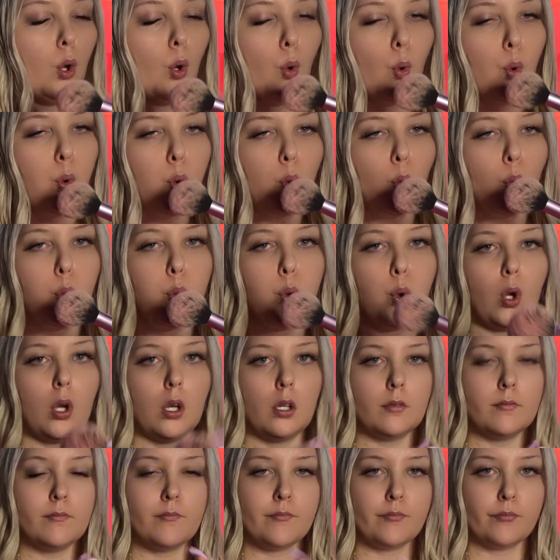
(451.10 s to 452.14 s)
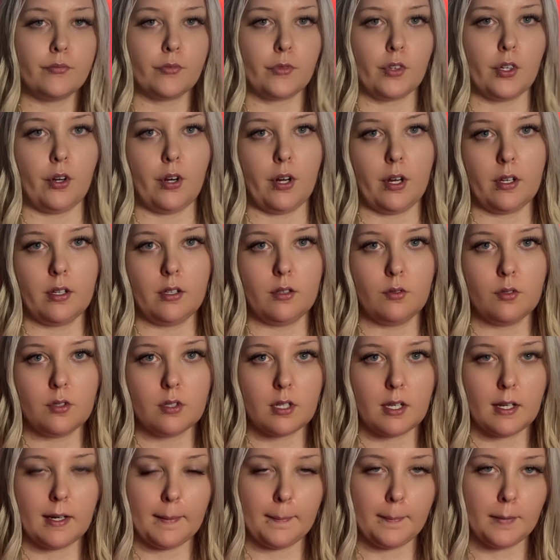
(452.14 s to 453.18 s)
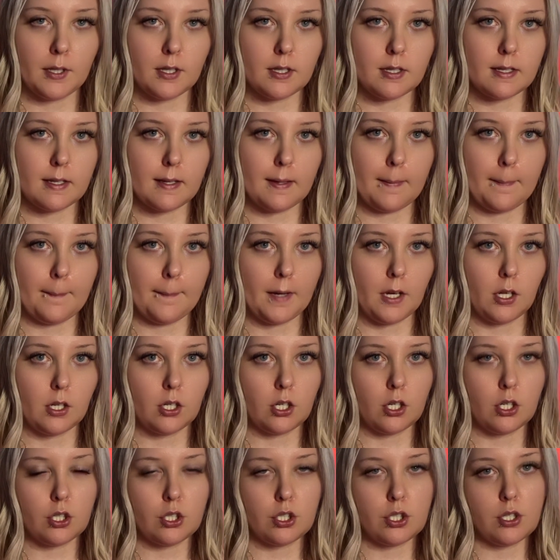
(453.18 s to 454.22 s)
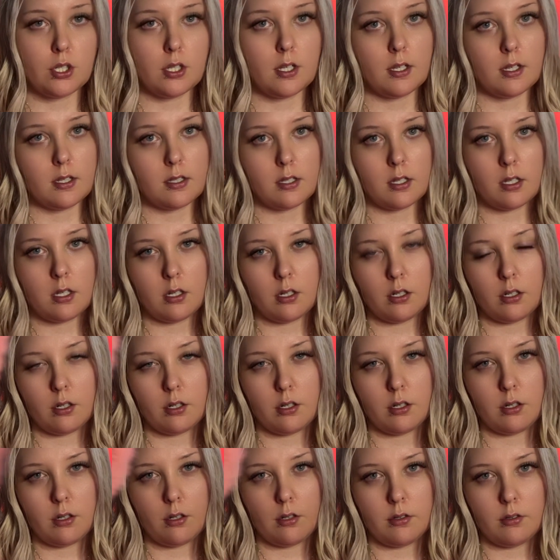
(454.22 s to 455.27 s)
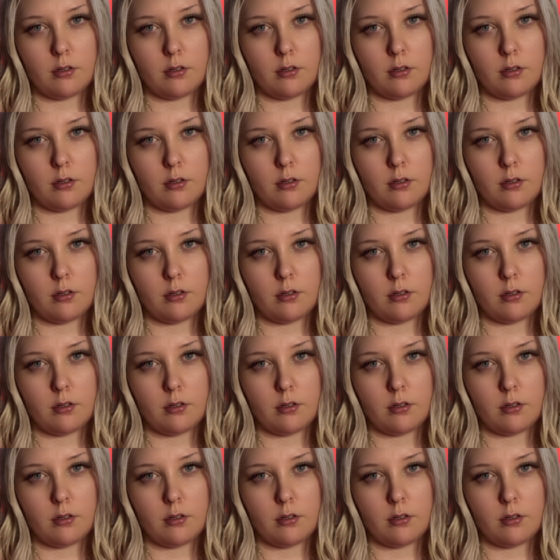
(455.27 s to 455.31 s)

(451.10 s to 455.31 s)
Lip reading: All right, I'm just gonna put some on your cheeks here.